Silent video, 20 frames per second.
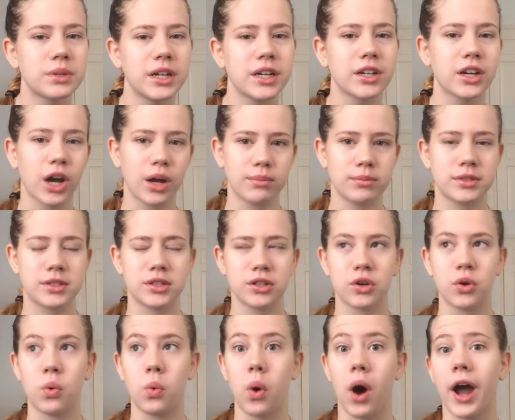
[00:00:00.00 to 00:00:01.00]
when it comes to
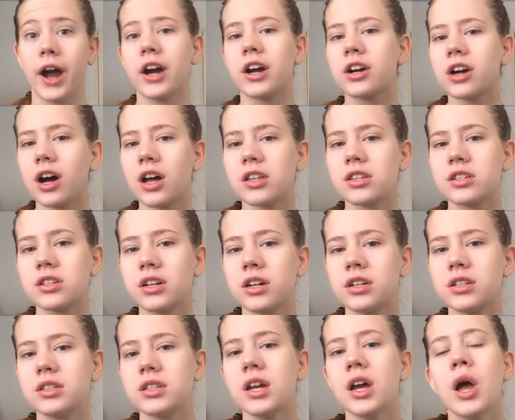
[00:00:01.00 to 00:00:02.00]
choir
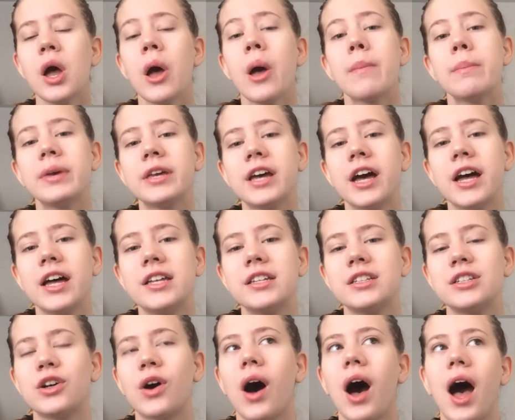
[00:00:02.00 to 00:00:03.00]
concerts
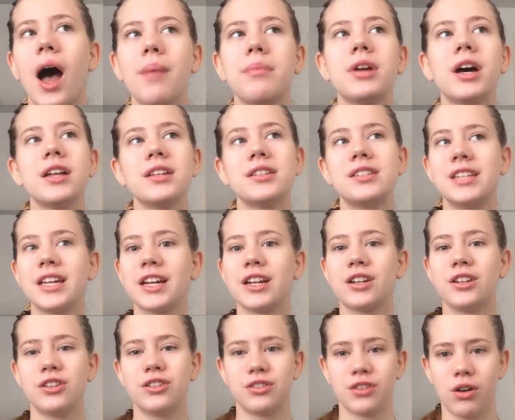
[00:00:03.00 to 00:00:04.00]
because, you know, I'm not
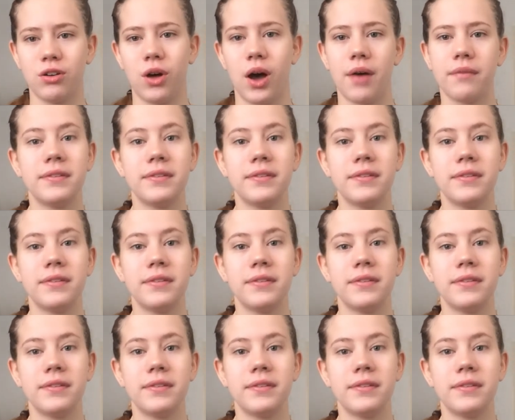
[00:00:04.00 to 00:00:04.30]
singing a solo.